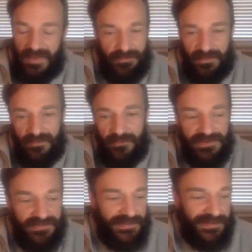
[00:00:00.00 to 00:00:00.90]
That's perfect. We
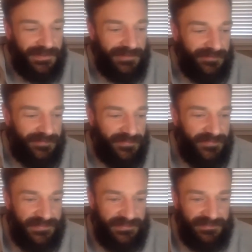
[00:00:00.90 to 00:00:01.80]
just did a gear review of
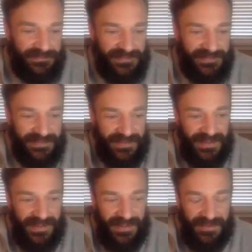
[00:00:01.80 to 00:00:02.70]
the solution
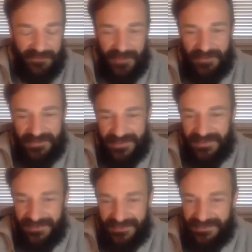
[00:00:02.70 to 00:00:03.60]
on the
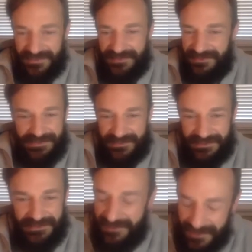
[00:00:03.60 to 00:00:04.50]
website. It's just
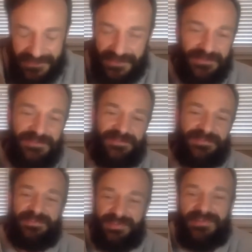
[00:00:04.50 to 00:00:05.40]
such a good
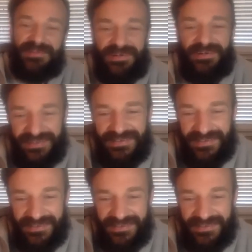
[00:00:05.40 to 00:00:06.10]
shoe. Good call.